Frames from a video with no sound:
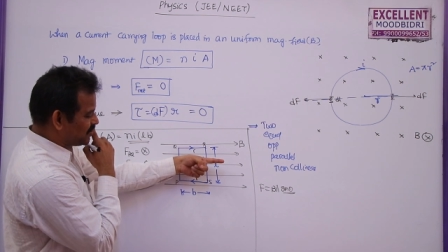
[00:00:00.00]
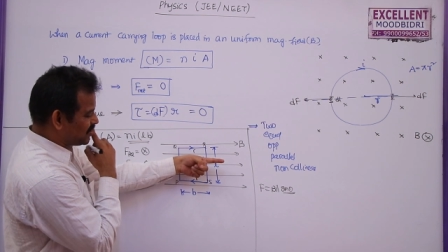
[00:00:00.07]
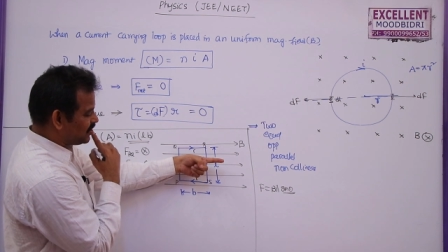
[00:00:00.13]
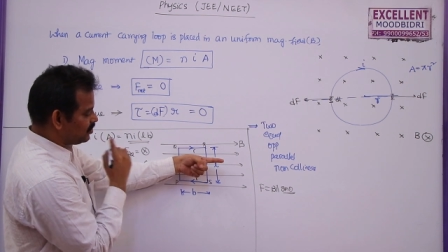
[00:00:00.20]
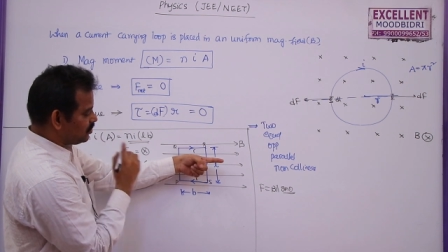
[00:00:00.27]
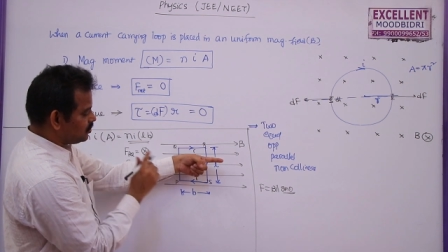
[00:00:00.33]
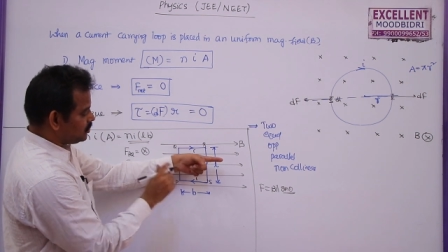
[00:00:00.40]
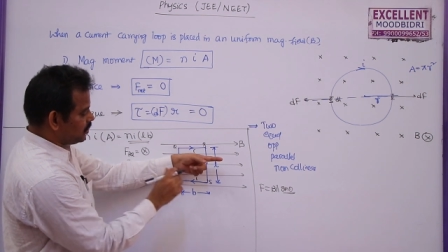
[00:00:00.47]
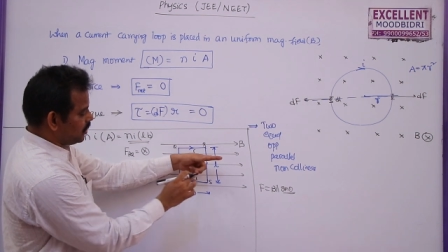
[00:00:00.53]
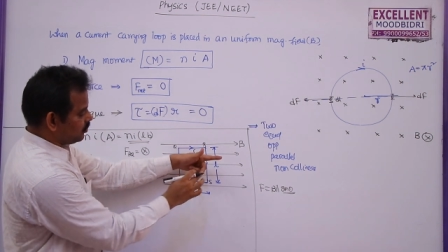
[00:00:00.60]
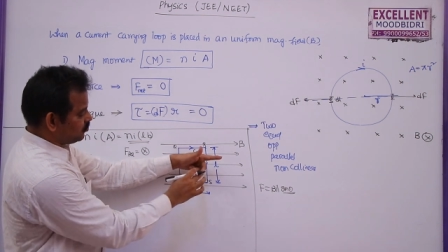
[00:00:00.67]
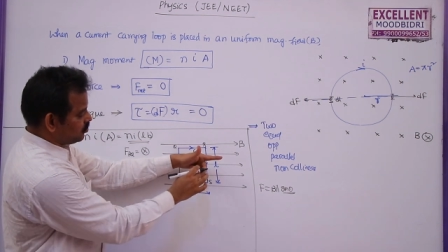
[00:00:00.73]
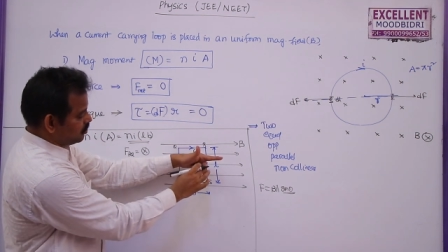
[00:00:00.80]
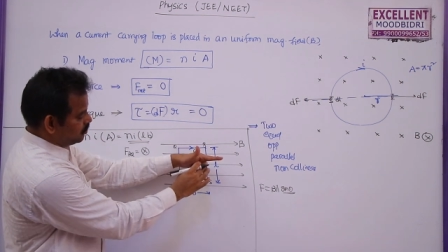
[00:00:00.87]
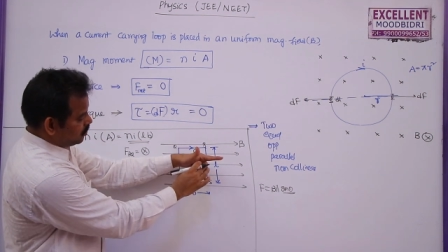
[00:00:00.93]
in this
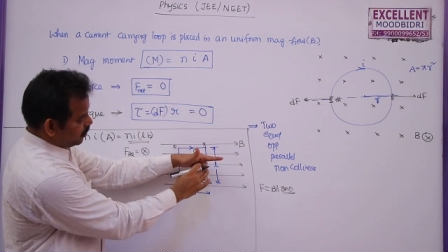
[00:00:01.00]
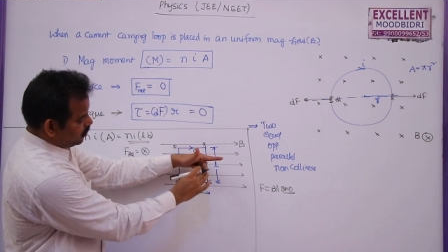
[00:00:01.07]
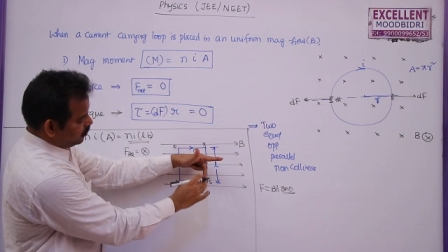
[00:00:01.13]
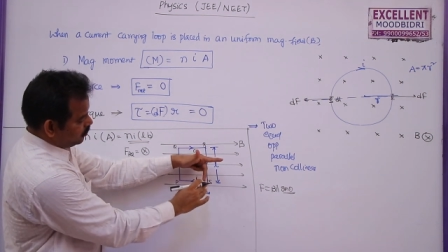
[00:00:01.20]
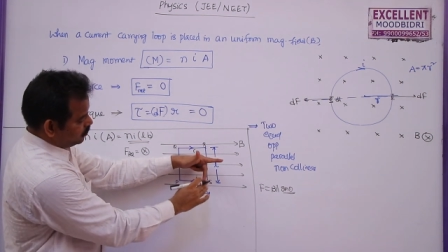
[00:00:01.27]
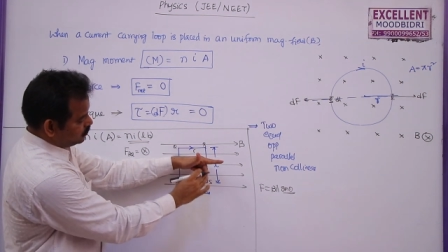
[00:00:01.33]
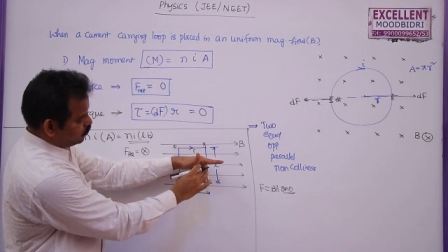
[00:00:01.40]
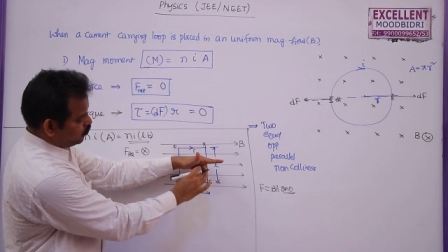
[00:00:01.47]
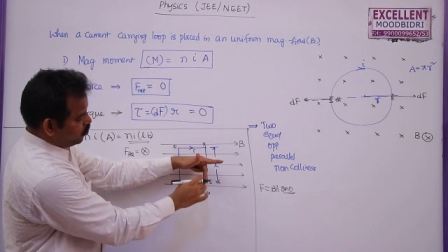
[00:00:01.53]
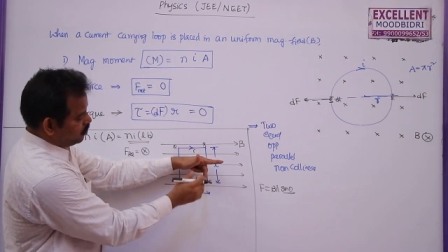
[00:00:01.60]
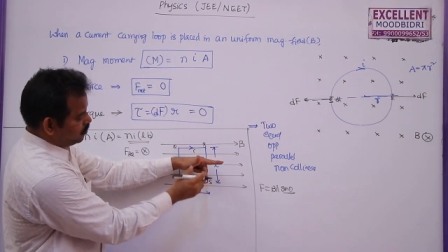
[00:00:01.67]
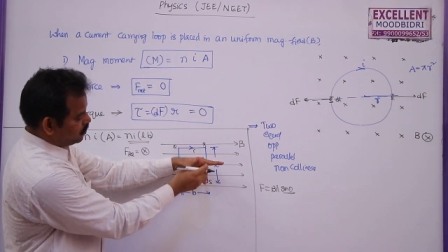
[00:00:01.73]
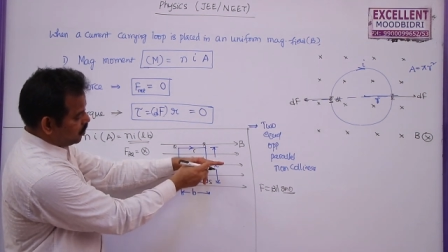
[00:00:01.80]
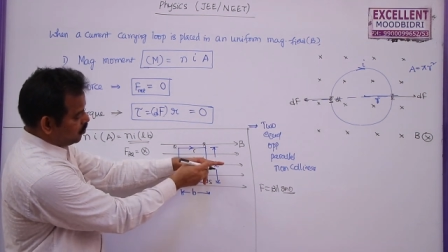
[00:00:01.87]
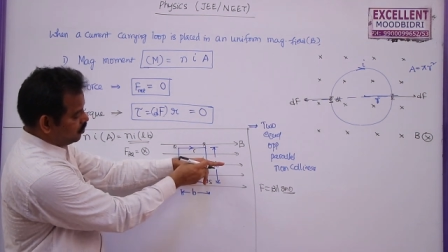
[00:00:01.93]
direction current is
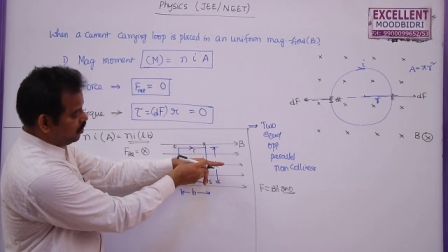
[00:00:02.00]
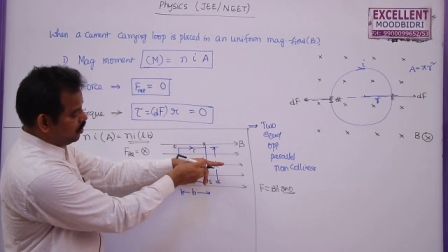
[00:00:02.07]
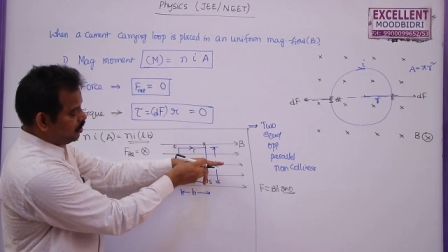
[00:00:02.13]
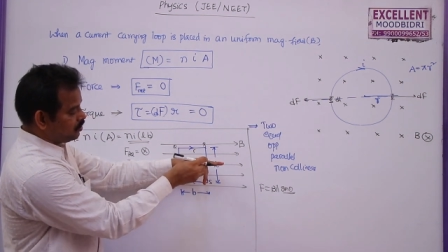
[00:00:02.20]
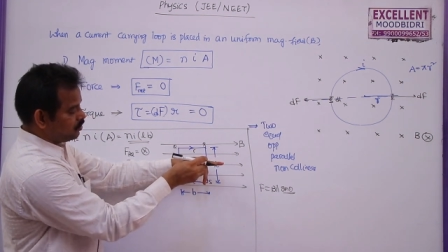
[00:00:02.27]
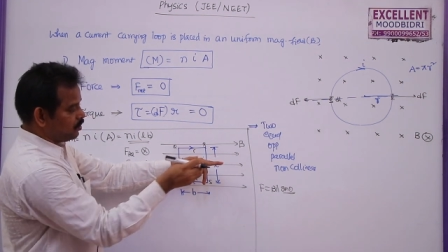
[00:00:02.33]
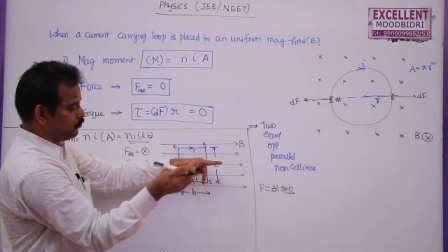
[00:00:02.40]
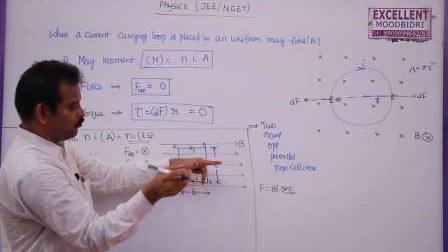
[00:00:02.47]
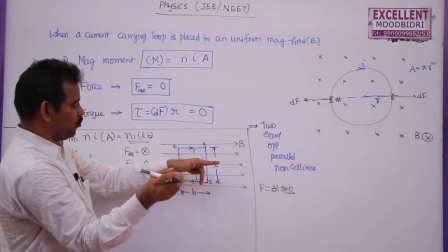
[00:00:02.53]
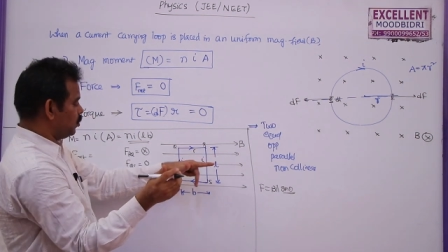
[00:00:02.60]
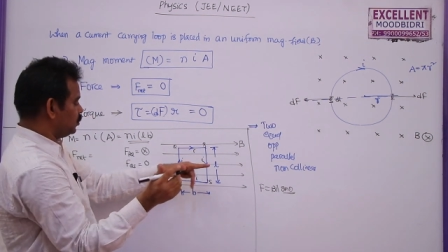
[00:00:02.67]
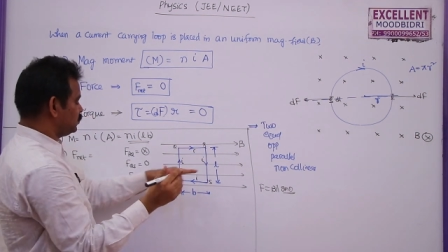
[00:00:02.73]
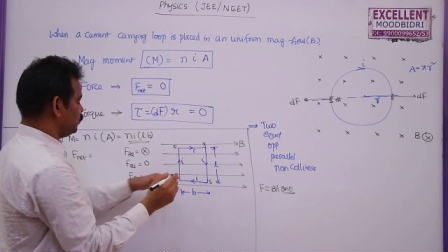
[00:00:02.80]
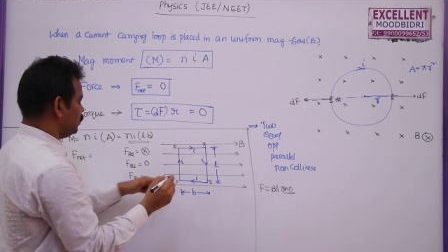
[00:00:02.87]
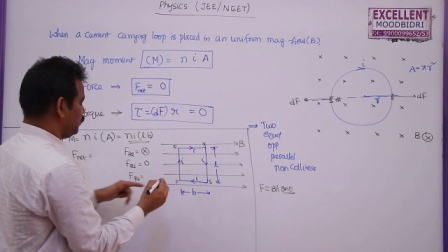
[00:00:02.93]
flowing down the
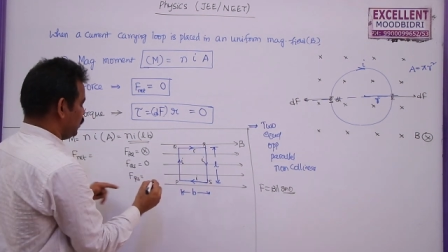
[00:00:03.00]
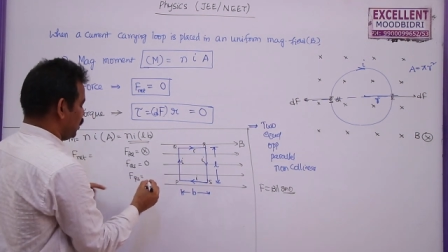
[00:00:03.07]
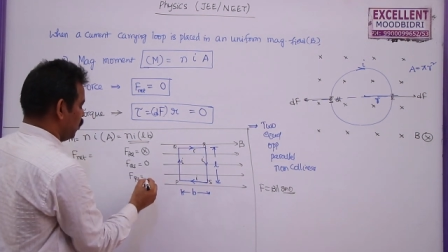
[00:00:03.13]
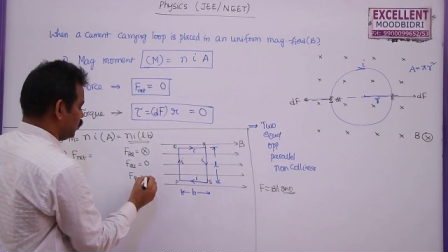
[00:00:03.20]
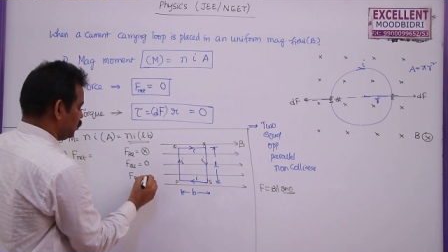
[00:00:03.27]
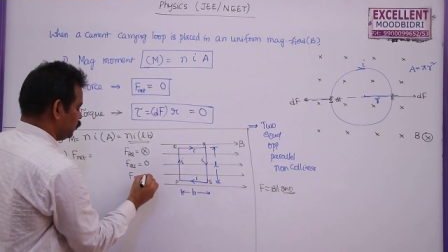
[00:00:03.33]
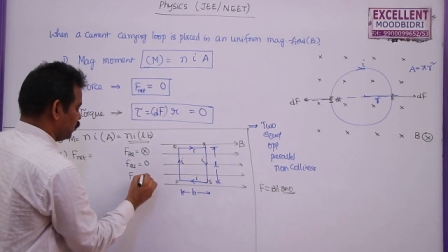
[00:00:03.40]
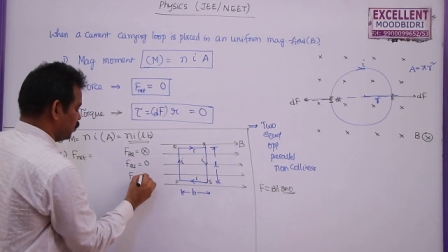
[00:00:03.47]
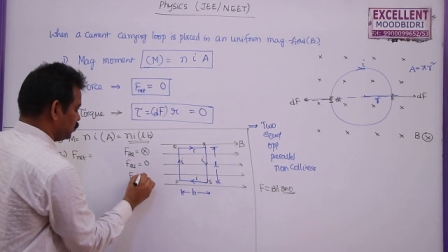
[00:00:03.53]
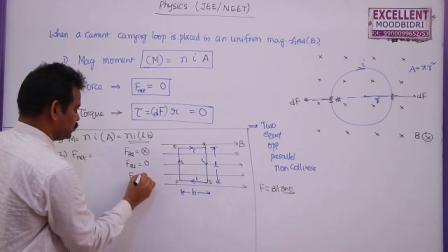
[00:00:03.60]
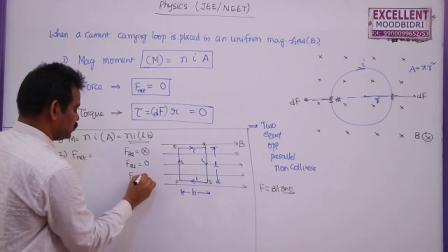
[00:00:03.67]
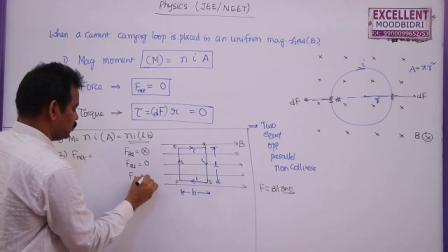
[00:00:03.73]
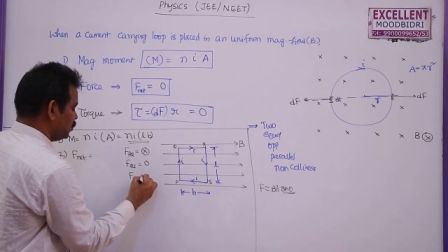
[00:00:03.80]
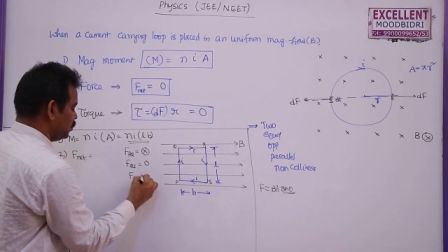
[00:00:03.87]
force will be outwards